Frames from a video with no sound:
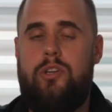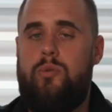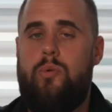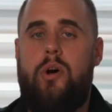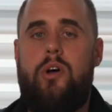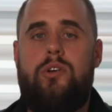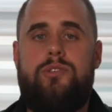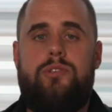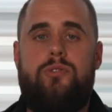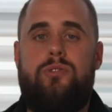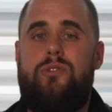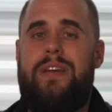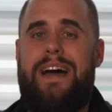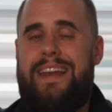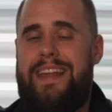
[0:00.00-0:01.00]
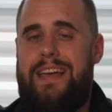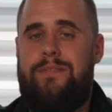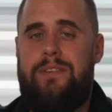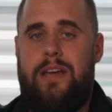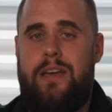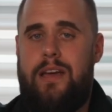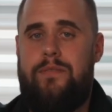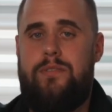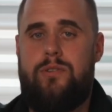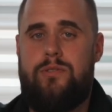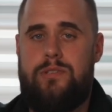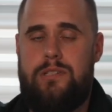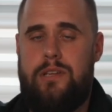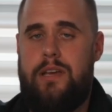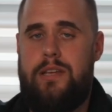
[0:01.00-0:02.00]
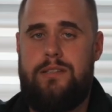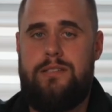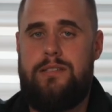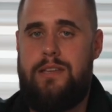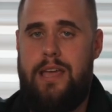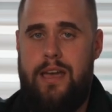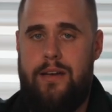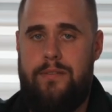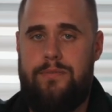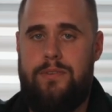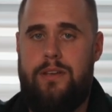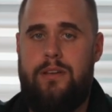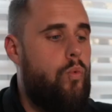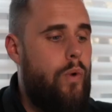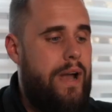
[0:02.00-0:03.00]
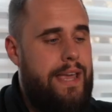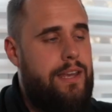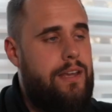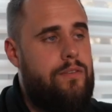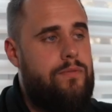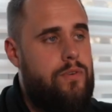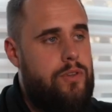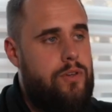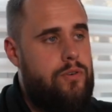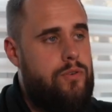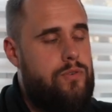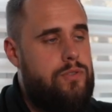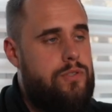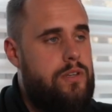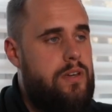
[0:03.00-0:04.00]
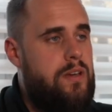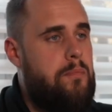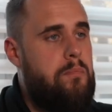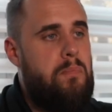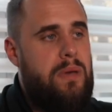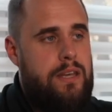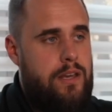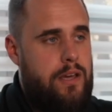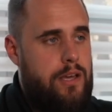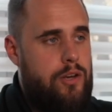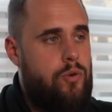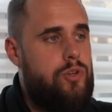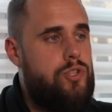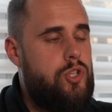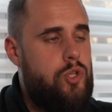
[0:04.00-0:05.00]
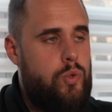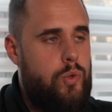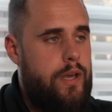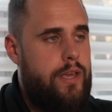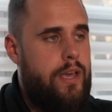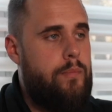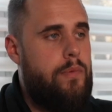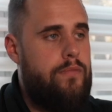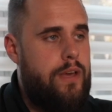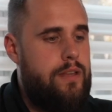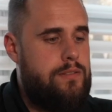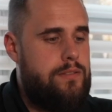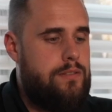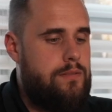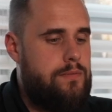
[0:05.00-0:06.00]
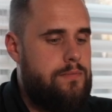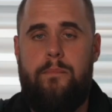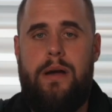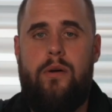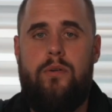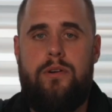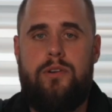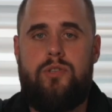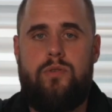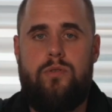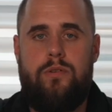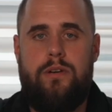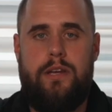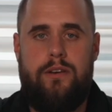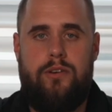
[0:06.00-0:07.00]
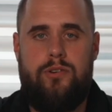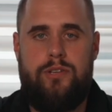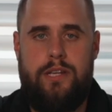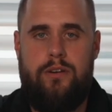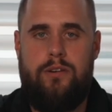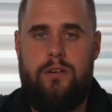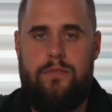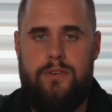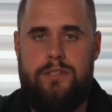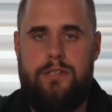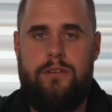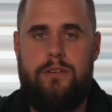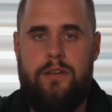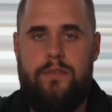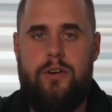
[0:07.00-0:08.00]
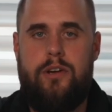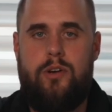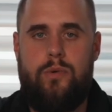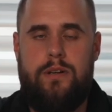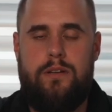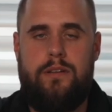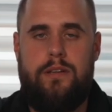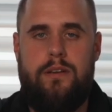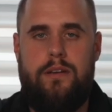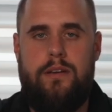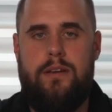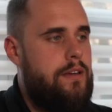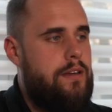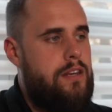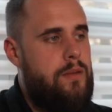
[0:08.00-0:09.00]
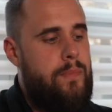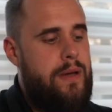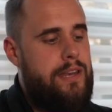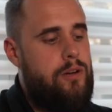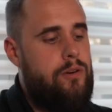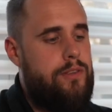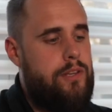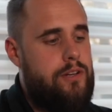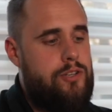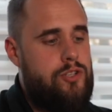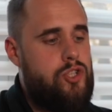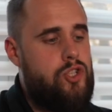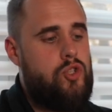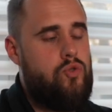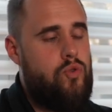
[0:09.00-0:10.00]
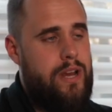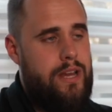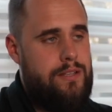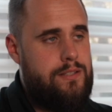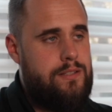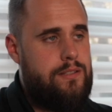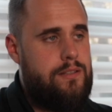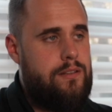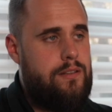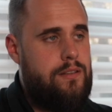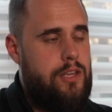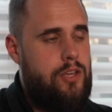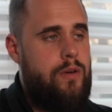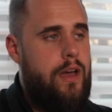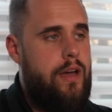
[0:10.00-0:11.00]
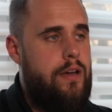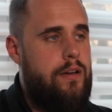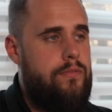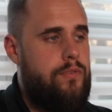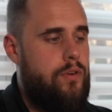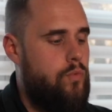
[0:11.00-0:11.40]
You also do not have to have your site staffed waiting for those midnight or 2 a.m. events. Power control can curtail your facility very quickly, depending on the constraints that you have,